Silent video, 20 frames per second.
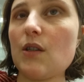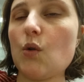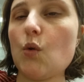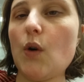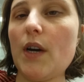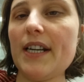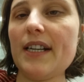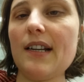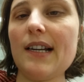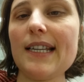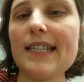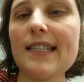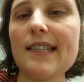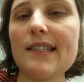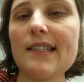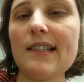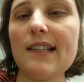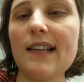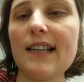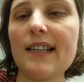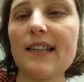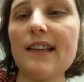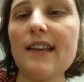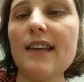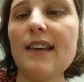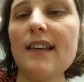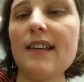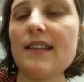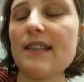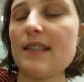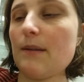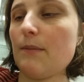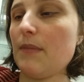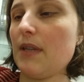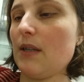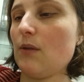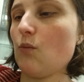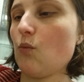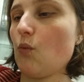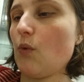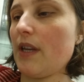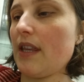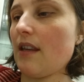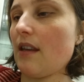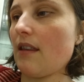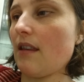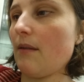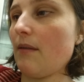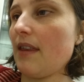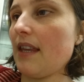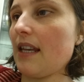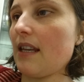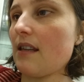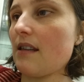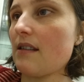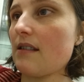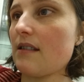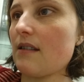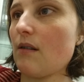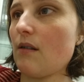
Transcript: quite nice as like something with other things.